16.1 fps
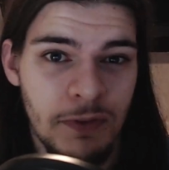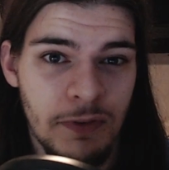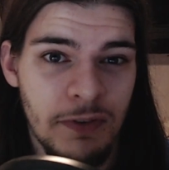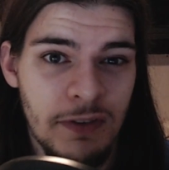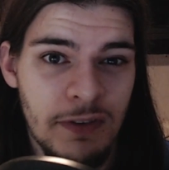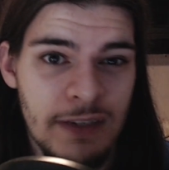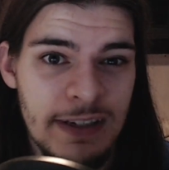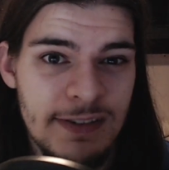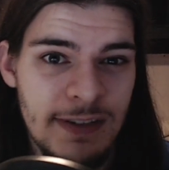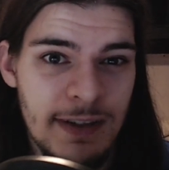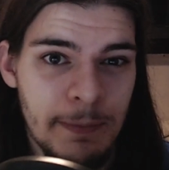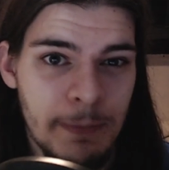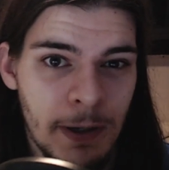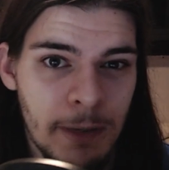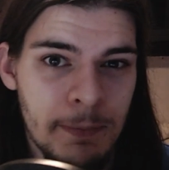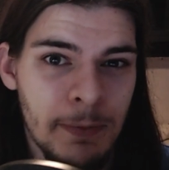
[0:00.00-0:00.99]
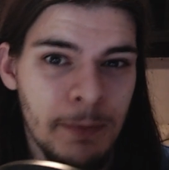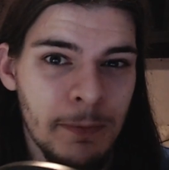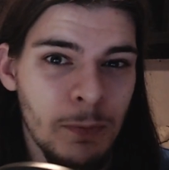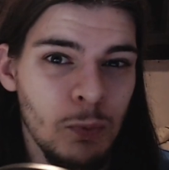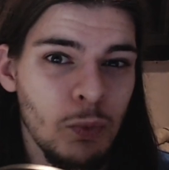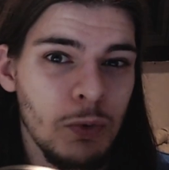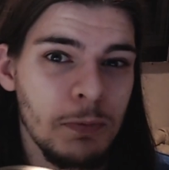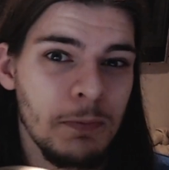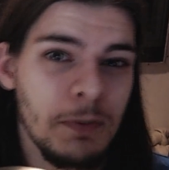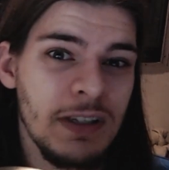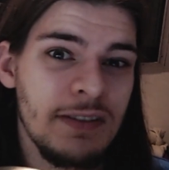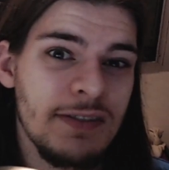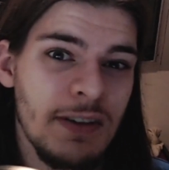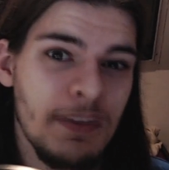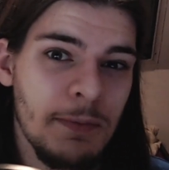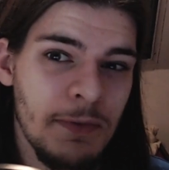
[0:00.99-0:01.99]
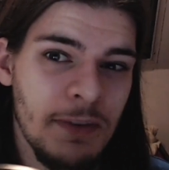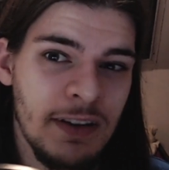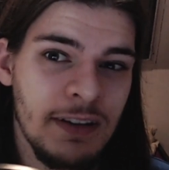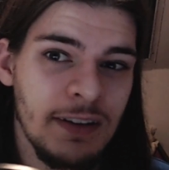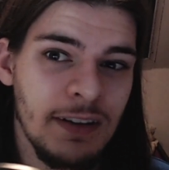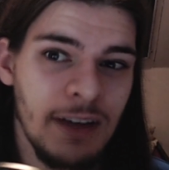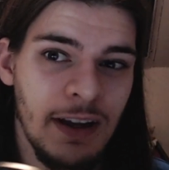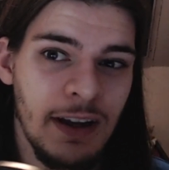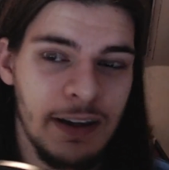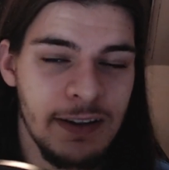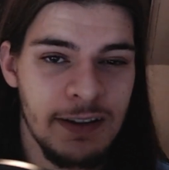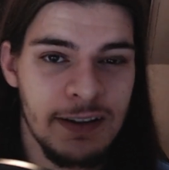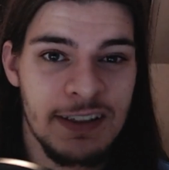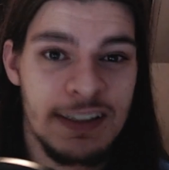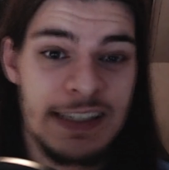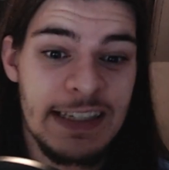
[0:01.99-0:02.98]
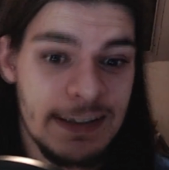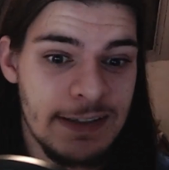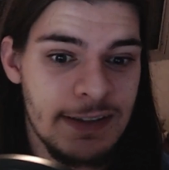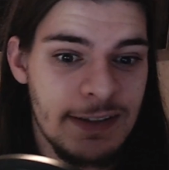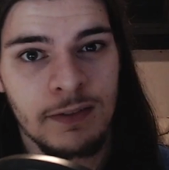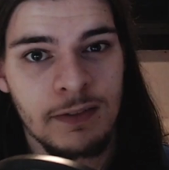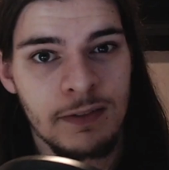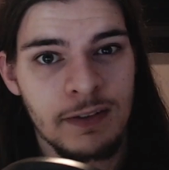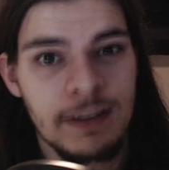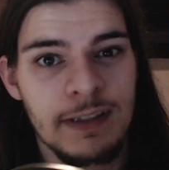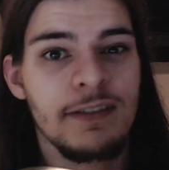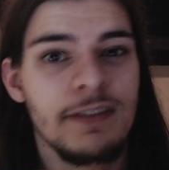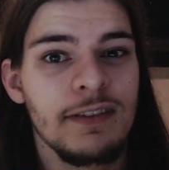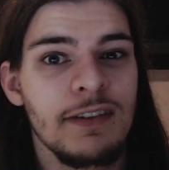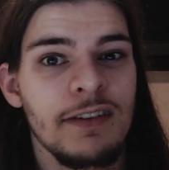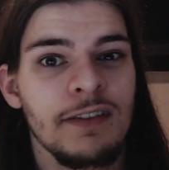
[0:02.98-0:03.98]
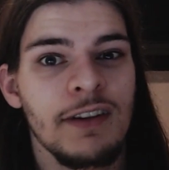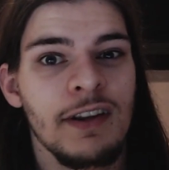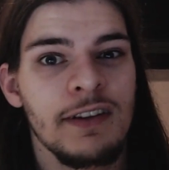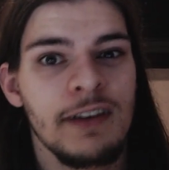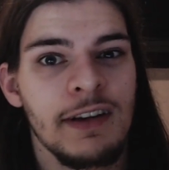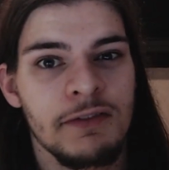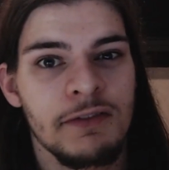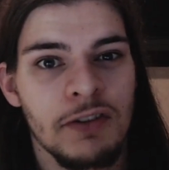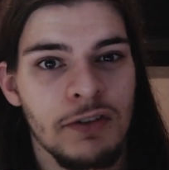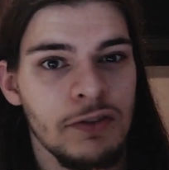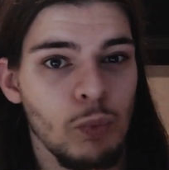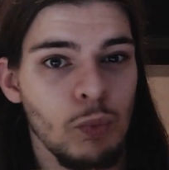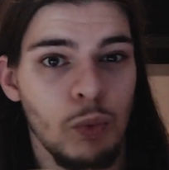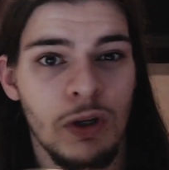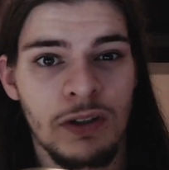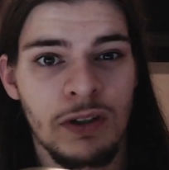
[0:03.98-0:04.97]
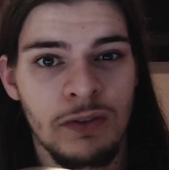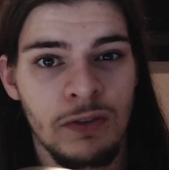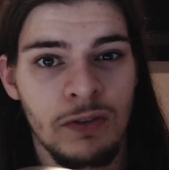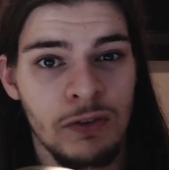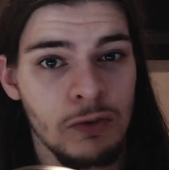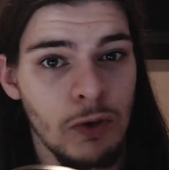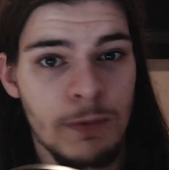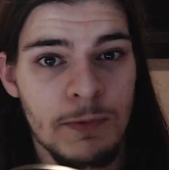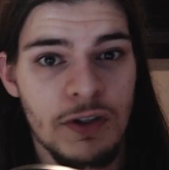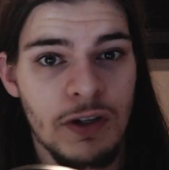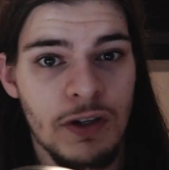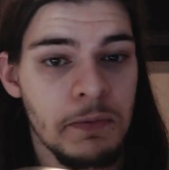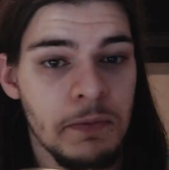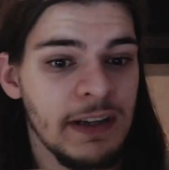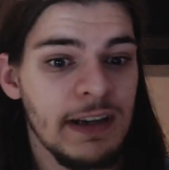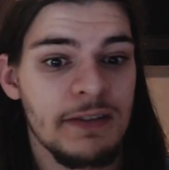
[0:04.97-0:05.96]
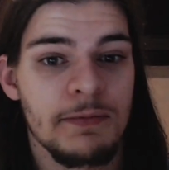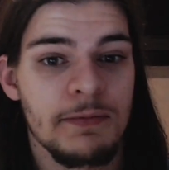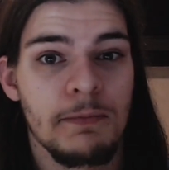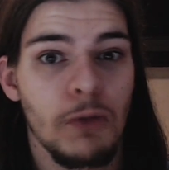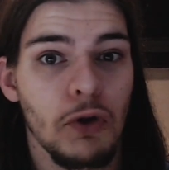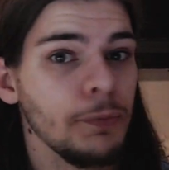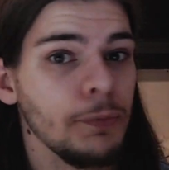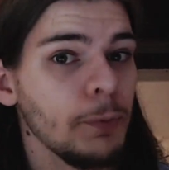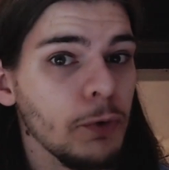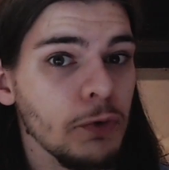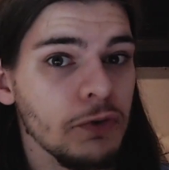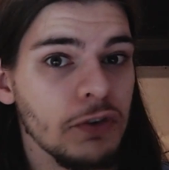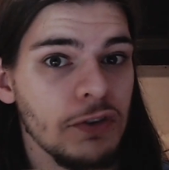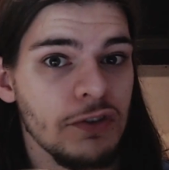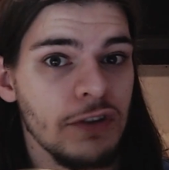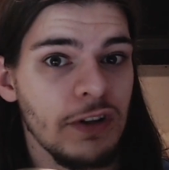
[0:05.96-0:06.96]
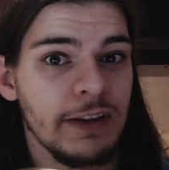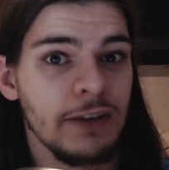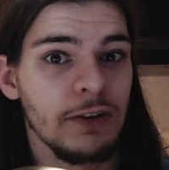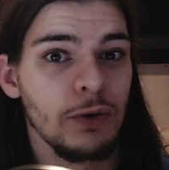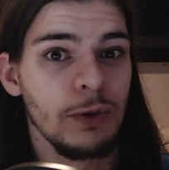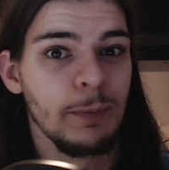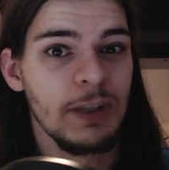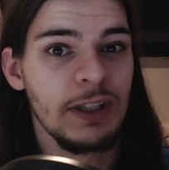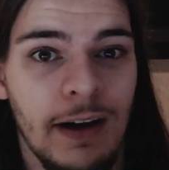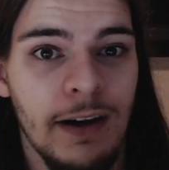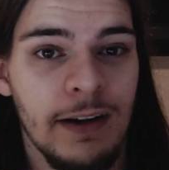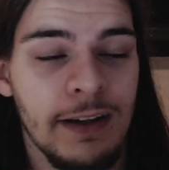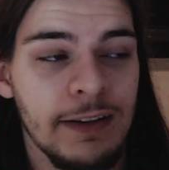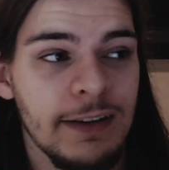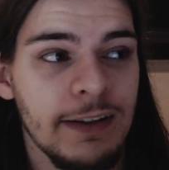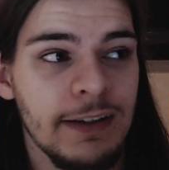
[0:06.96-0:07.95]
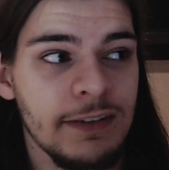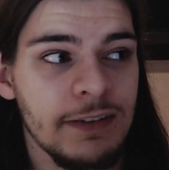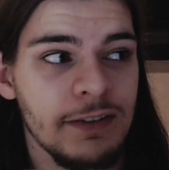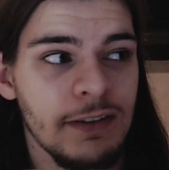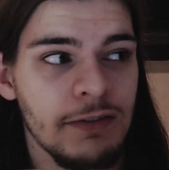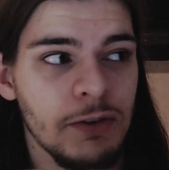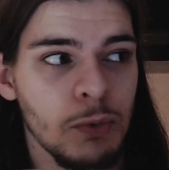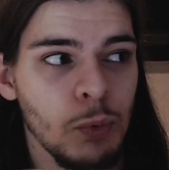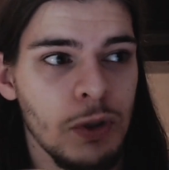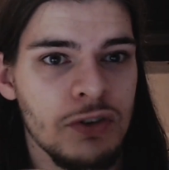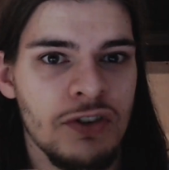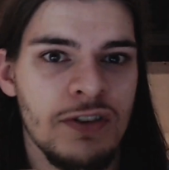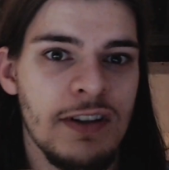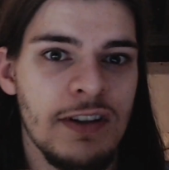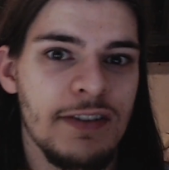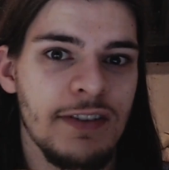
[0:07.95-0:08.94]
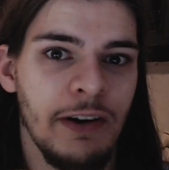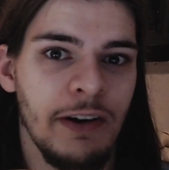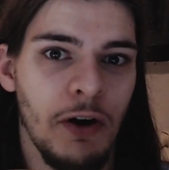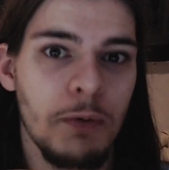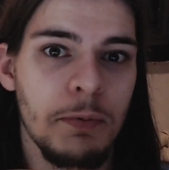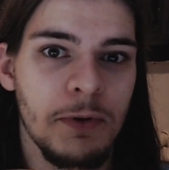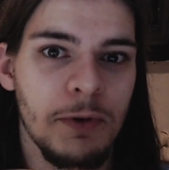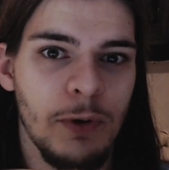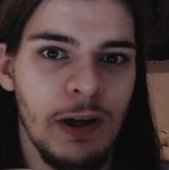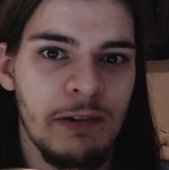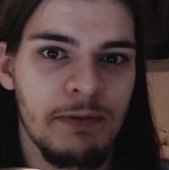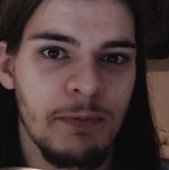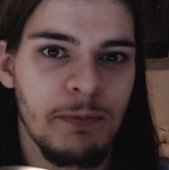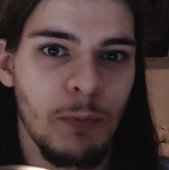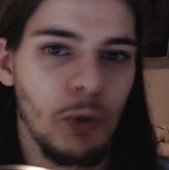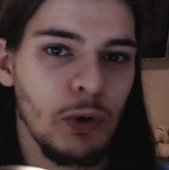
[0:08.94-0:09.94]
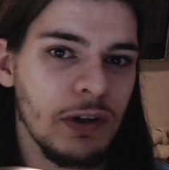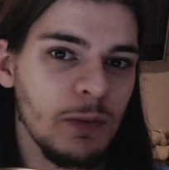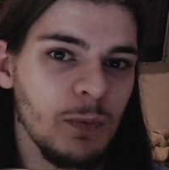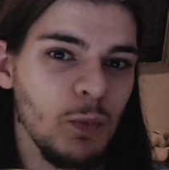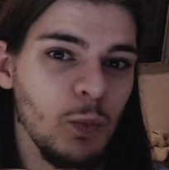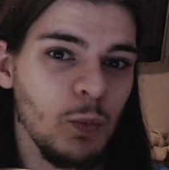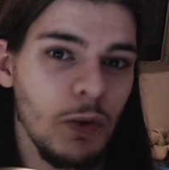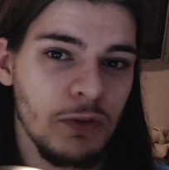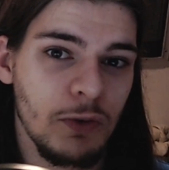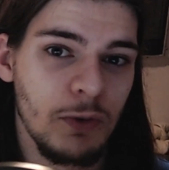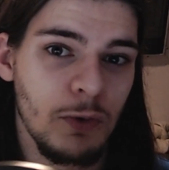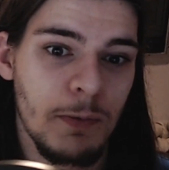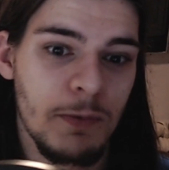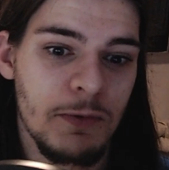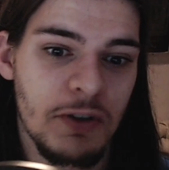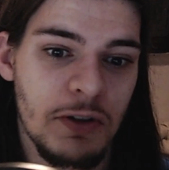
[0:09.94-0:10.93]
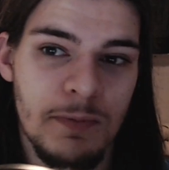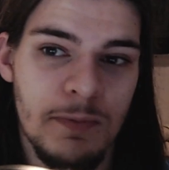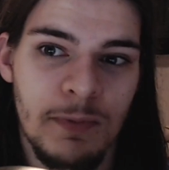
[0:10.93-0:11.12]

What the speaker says: Next step up would be something like yeast. Yeast does not have just one chromosome, it has multiple, just like you and me. At least if you're watching this, I hope you have more than one chromosome.